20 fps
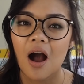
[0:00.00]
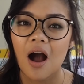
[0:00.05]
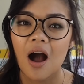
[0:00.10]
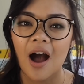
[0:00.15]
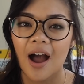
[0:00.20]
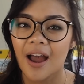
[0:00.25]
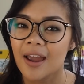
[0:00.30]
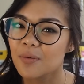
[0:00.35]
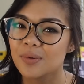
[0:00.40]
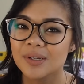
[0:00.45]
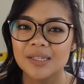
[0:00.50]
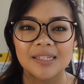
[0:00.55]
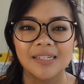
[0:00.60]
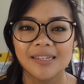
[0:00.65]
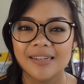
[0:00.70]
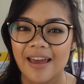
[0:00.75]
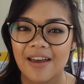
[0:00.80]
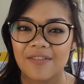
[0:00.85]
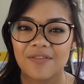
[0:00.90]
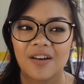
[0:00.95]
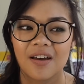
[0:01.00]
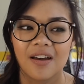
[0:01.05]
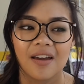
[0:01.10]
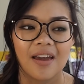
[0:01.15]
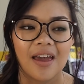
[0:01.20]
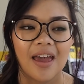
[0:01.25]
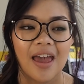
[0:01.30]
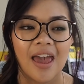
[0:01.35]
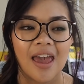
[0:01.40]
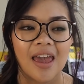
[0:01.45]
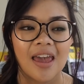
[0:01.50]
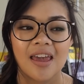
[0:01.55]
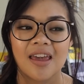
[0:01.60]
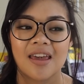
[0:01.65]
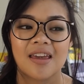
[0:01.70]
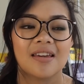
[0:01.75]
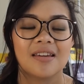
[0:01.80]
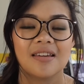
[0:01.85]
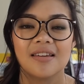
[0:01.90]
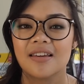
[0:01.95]
I was never
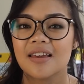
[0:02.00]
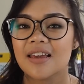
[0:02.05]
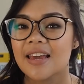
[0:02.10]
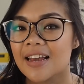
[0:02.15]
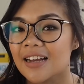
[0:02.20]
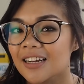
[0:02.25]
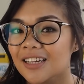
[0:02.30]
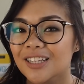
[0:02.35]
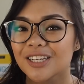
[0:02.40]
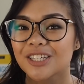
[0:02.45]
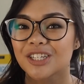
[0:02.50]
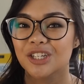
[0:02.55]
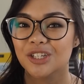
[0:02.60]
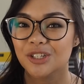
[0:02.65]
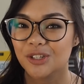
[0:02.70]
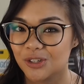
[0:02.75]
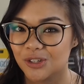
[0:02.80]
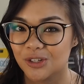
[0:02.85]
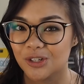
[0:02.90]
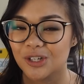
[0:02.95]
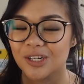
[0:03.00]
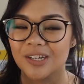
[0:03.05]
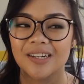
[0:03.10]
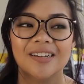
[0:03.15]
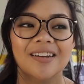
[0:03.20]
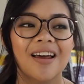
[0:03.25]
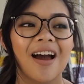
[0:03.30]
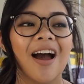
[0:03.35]
a English student.